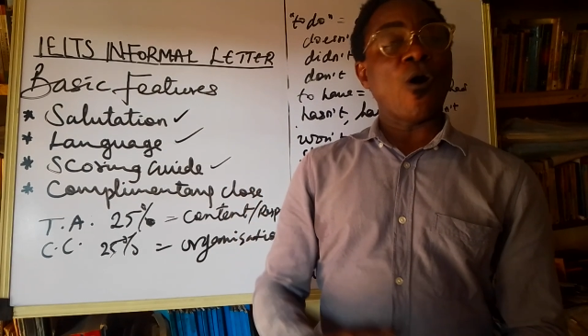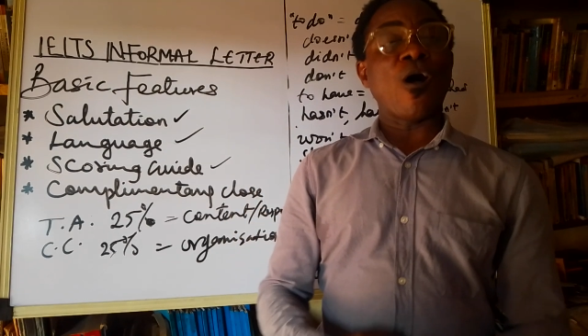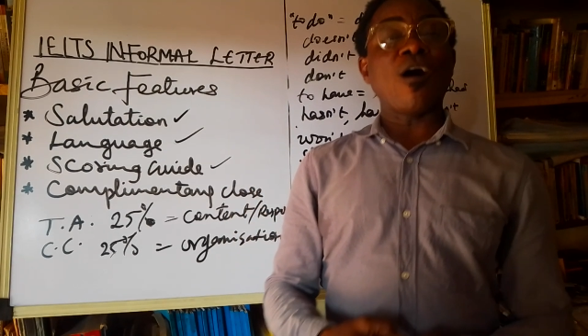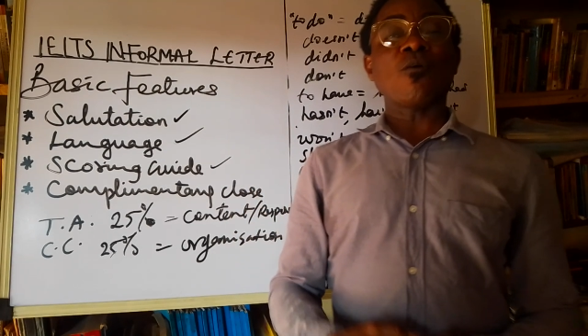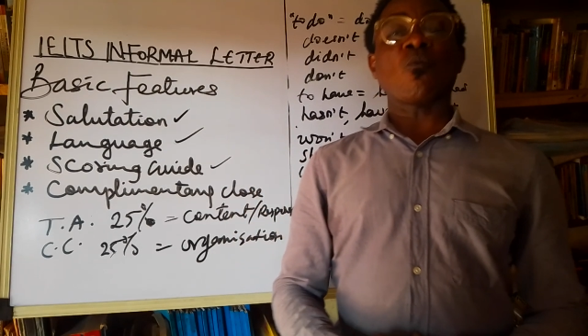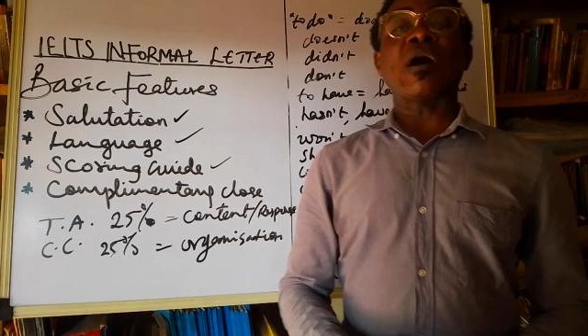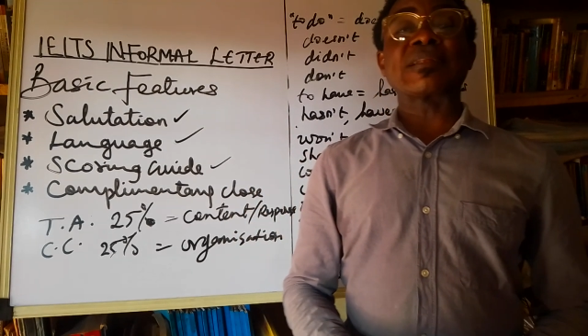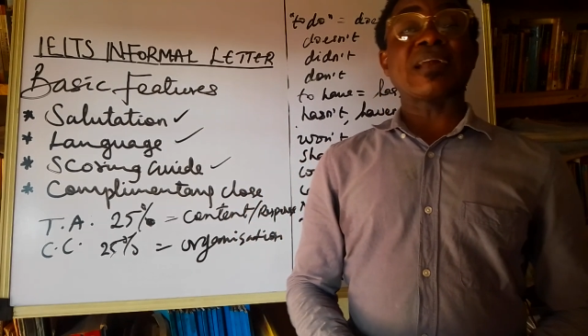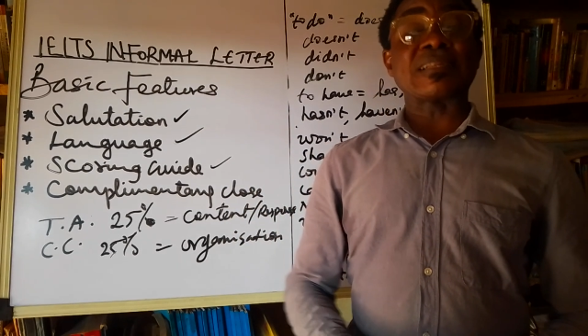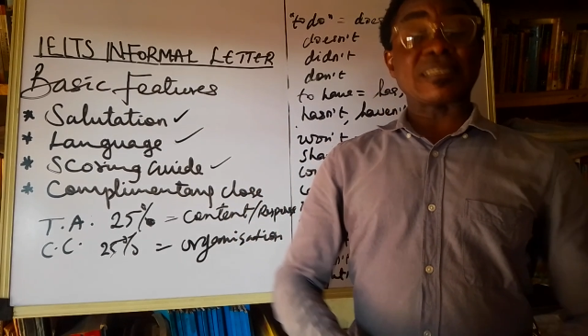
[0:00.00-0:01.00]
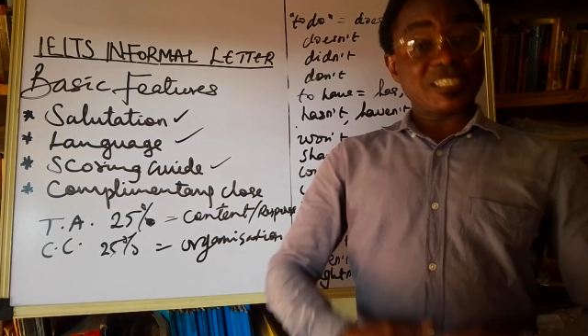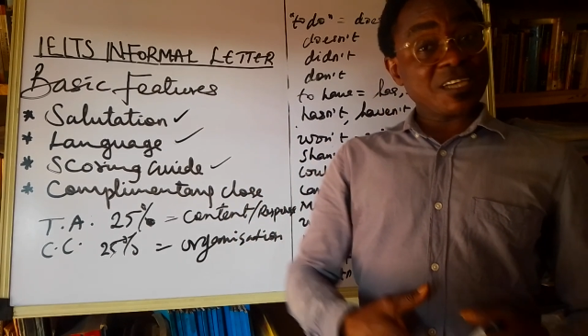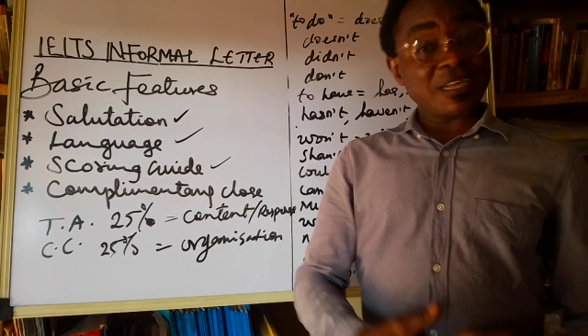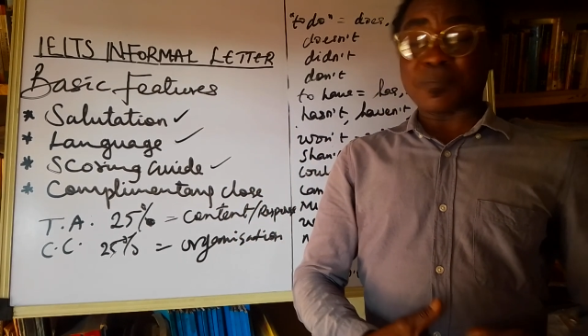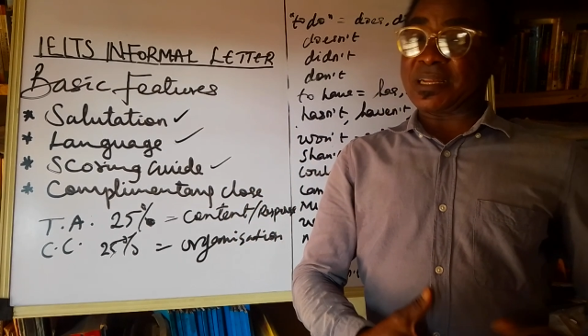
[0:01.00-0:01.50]
or one that is
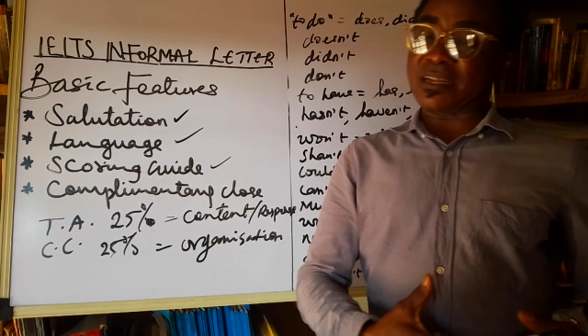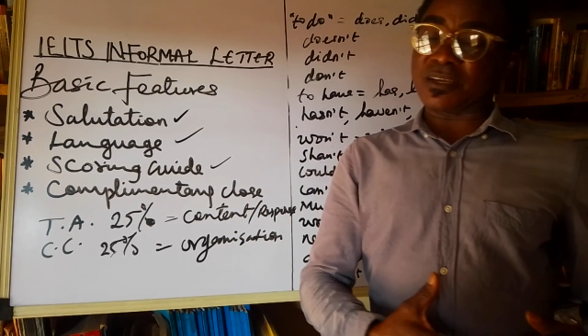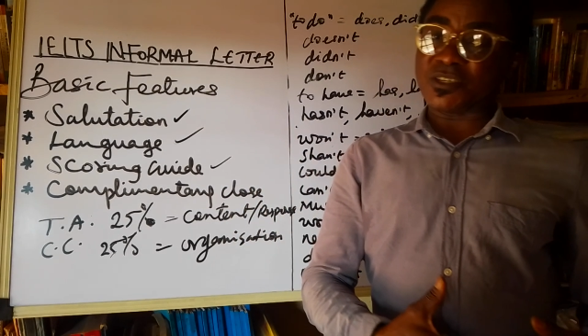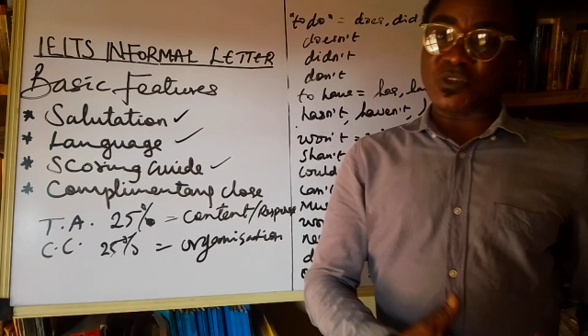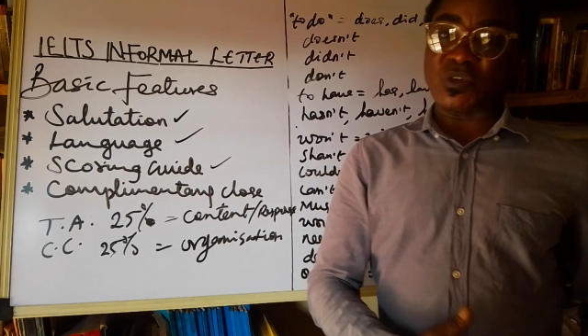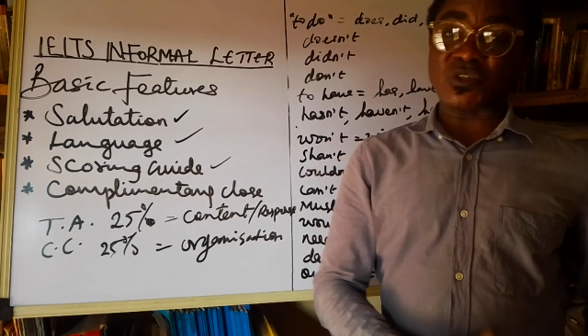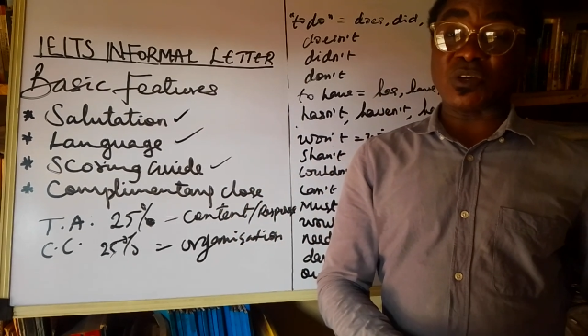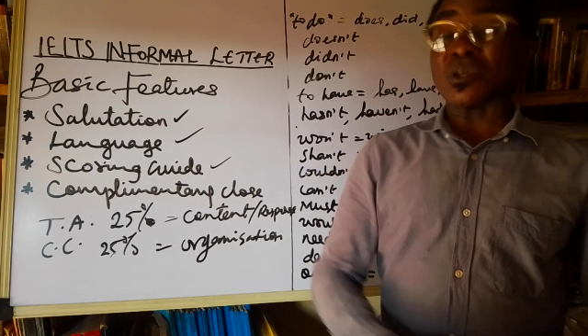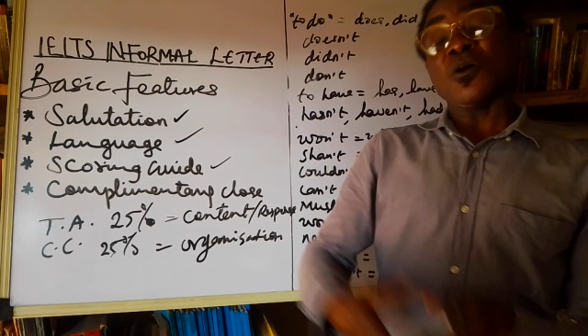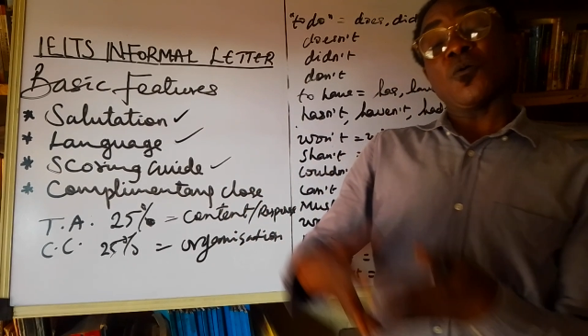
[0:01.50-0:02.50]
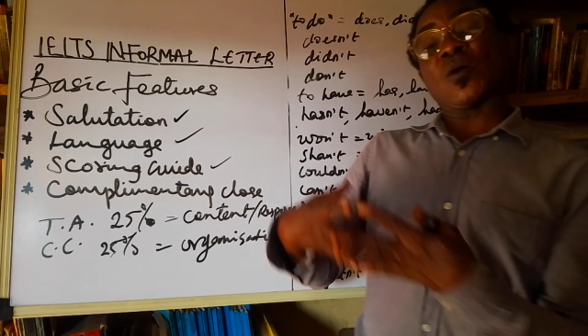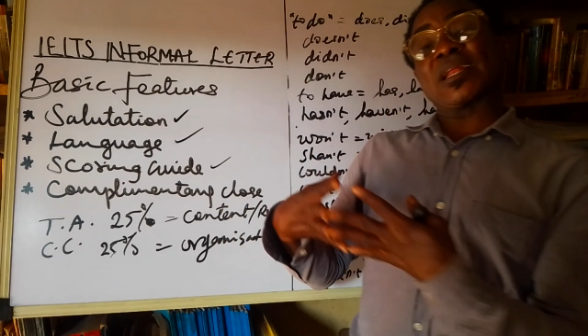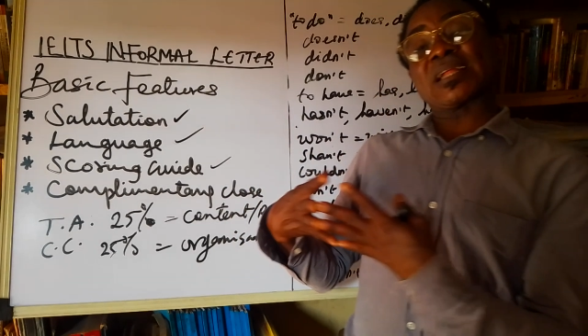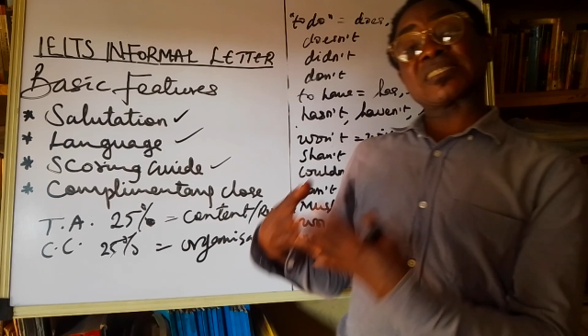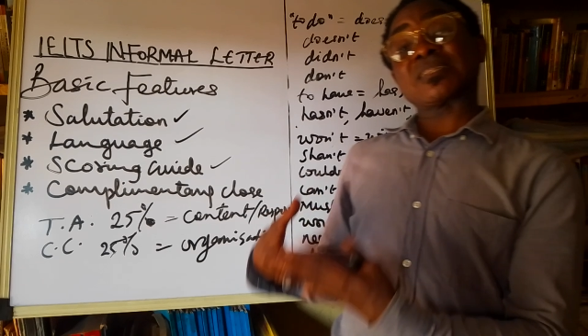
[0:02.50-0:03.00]
short but not so short,
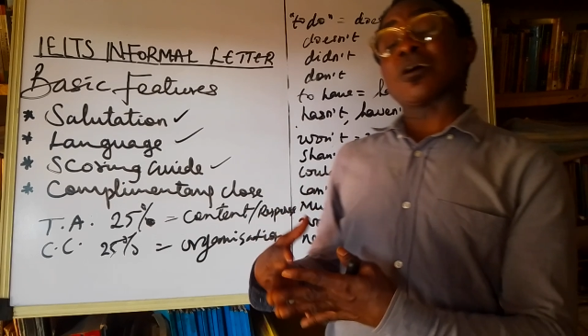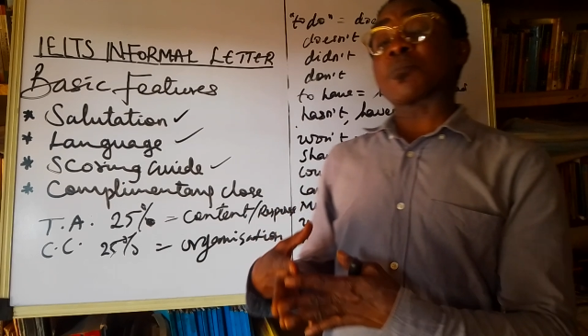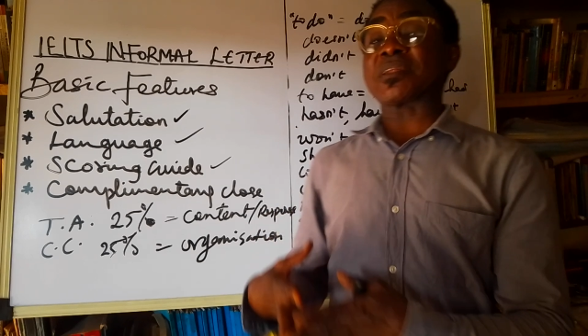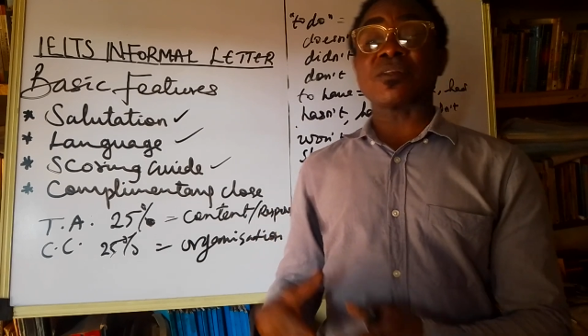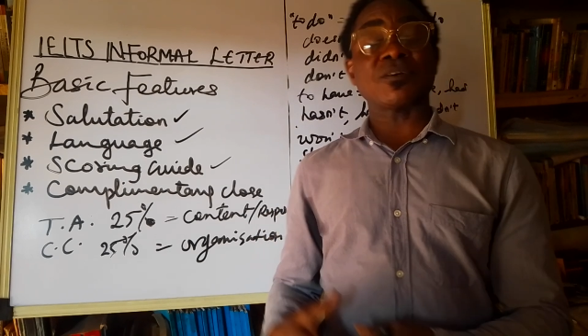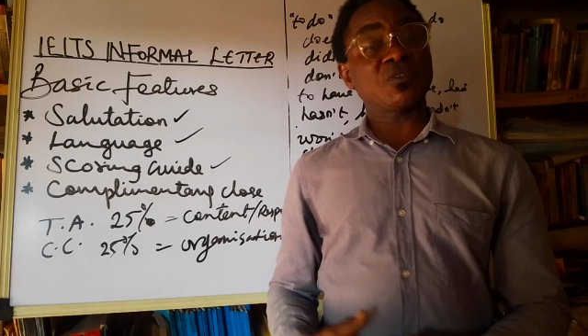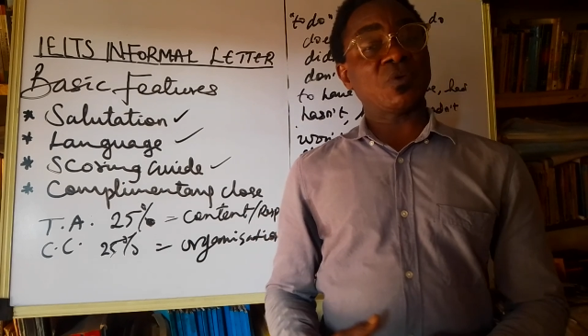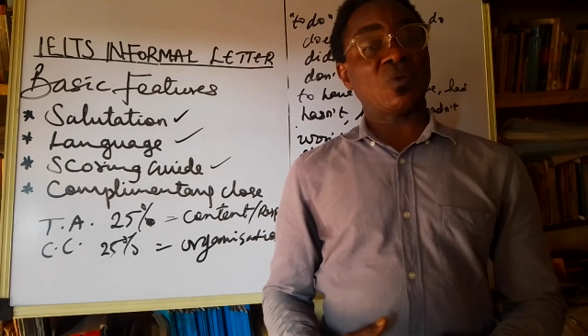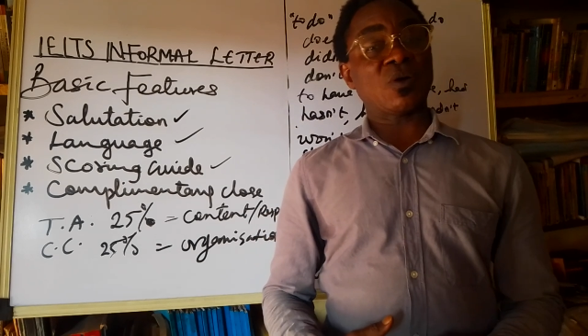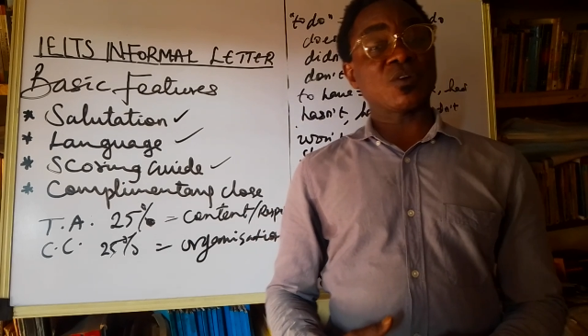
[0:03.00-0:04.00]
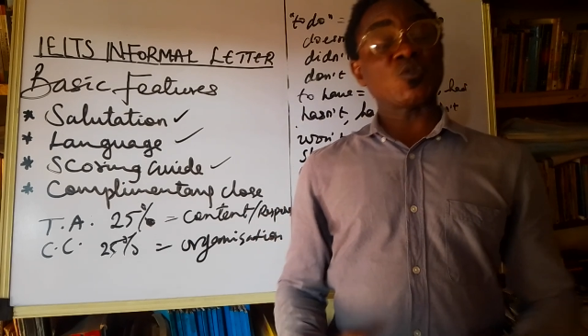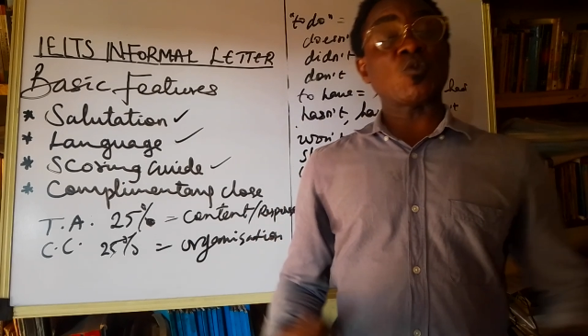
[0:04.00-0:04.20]
one that is long but not so long.